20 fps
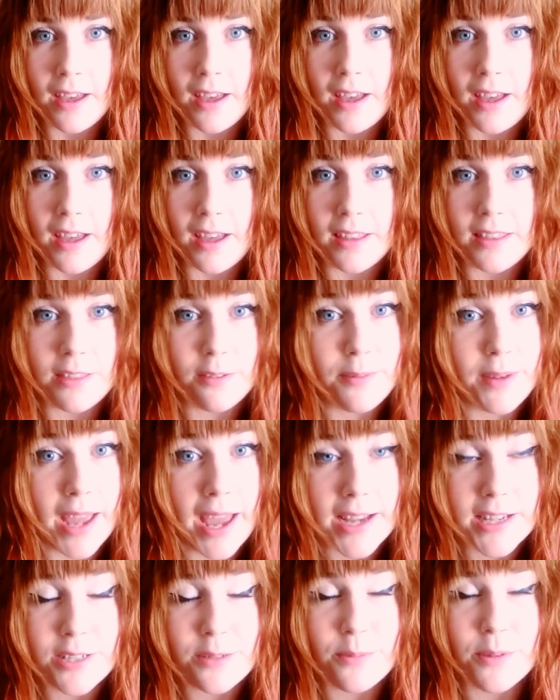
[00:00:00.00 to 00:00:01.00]
The
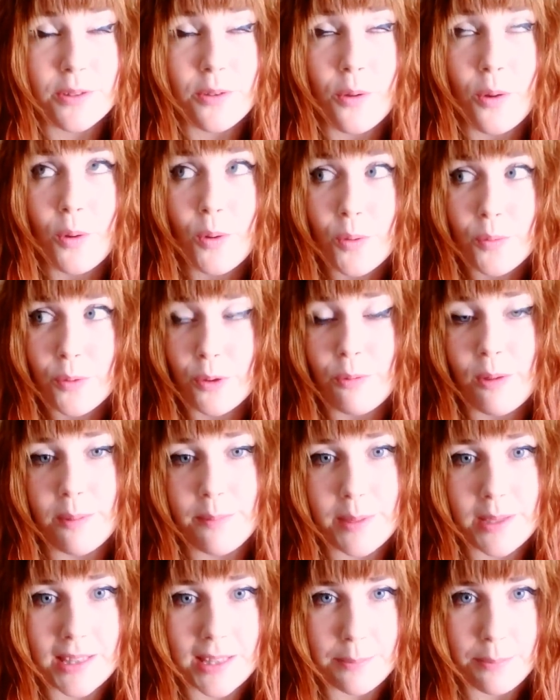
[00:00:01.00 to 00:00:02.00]
reaction was
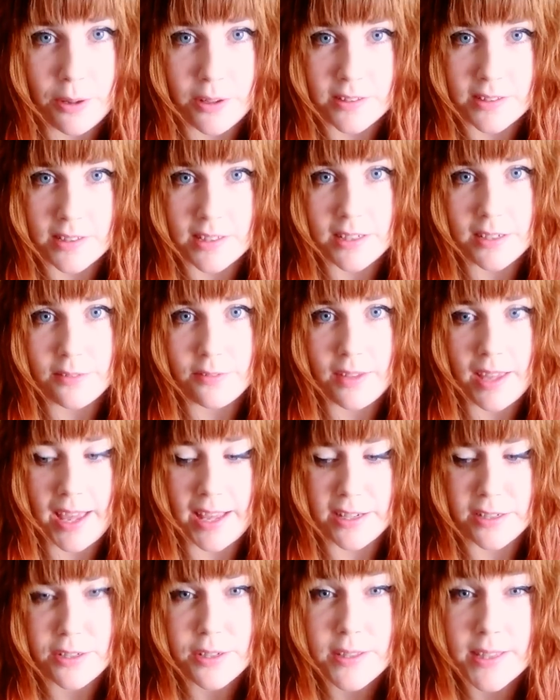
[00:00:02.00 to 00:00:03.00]
overwhelmingly positive,
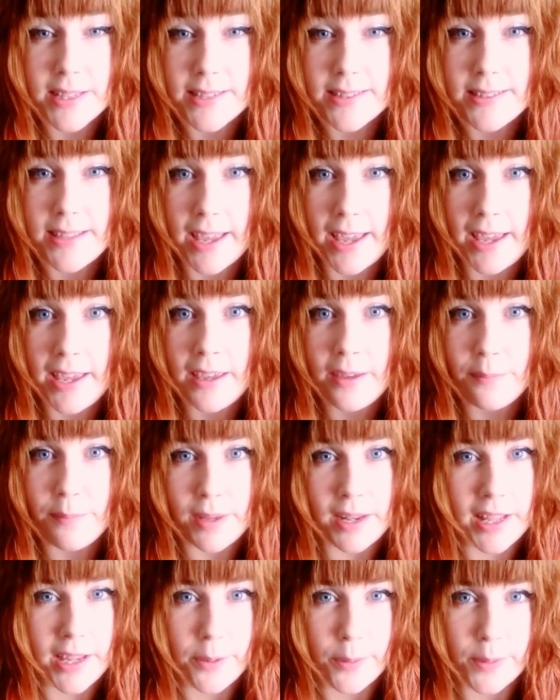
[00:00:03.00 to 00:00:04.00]
and to this day,
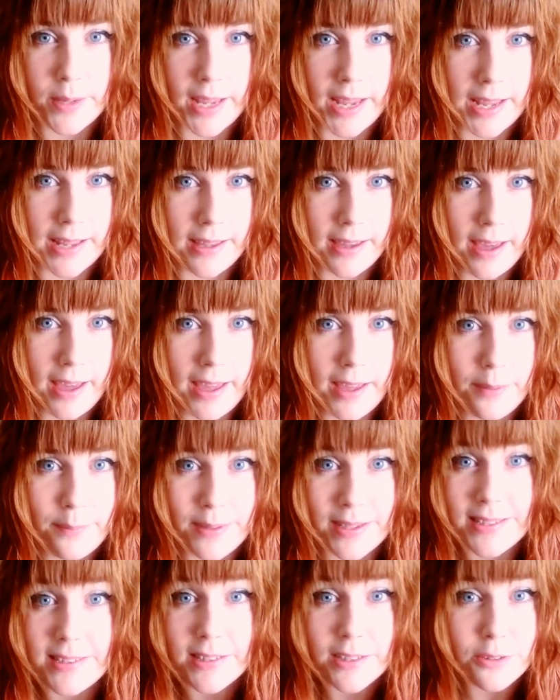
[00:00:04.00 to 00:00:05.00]
when I go to enkai,
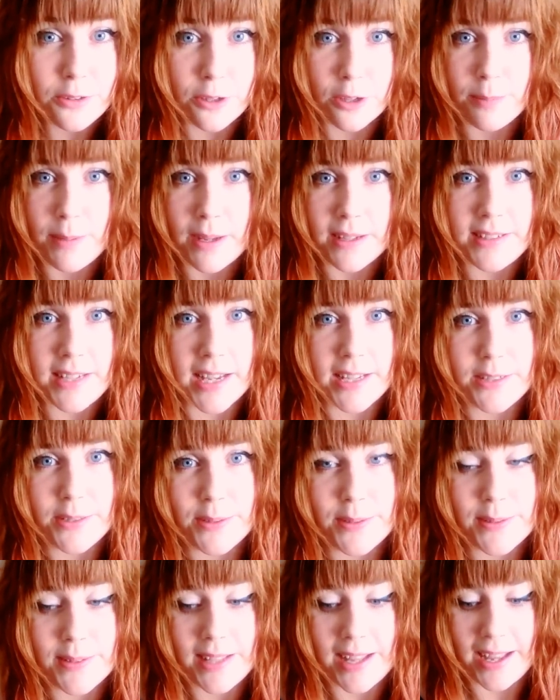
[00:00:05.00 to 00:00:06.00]
we still talk about
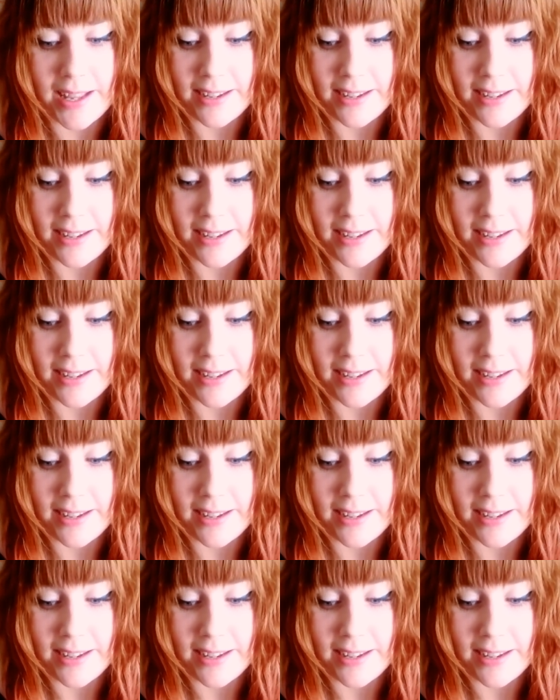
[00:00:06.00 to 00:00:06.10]
tattoos,